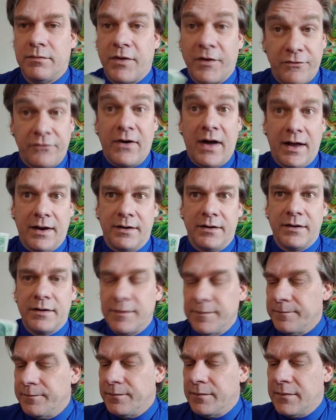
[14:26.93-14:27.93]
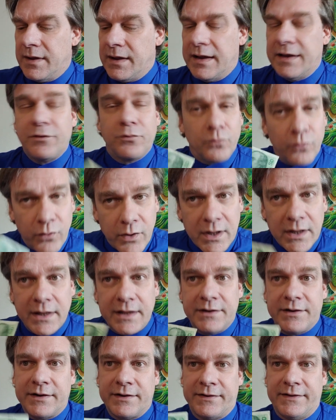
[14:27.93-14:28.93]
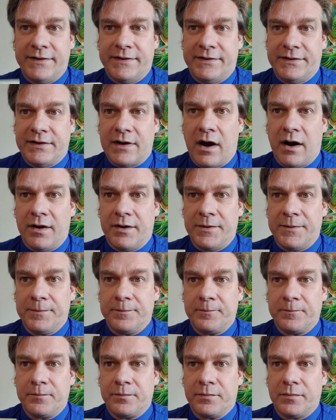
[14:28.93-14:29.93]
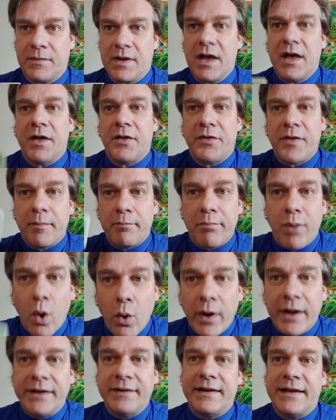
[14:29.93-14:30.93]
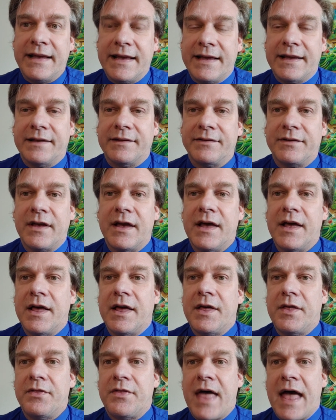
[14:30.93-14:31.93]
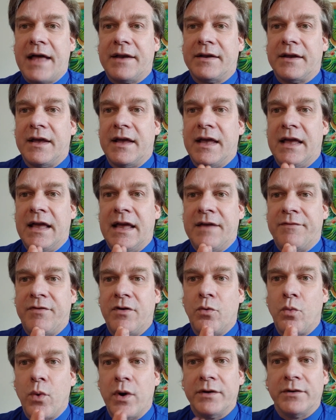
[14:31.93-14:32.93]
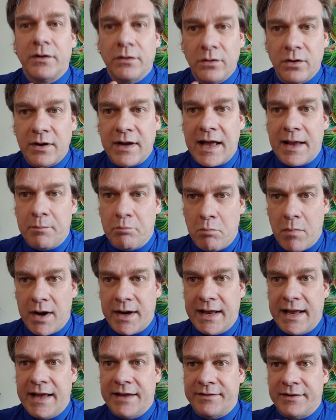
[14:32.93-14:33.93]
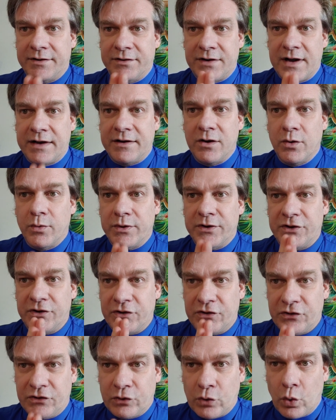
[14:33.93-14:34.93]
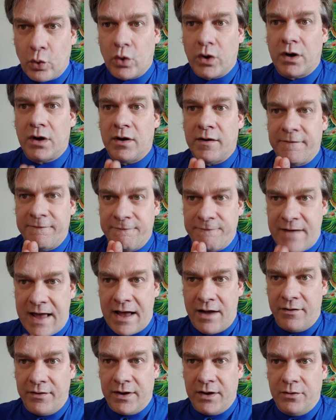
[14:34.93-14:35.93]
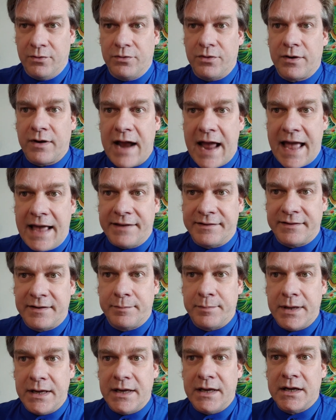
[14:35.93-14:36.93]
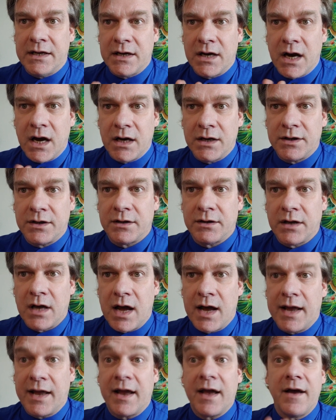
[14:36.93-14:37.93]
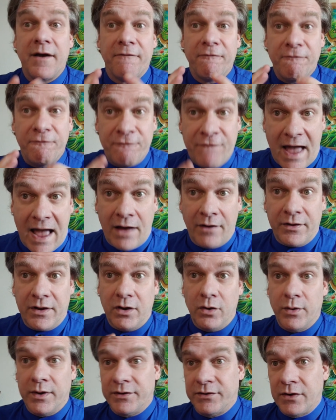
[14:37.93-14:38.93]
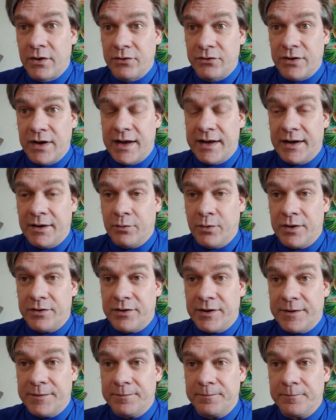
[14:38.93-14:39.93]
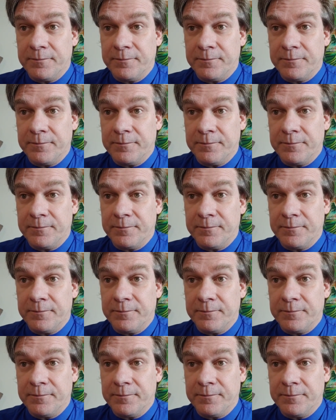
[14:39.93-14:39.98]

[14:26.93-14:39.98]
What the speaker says: the fund, is really just the start. The point is that if you want to look at money as a genuine store of value, there has to be an underlying value associated with it.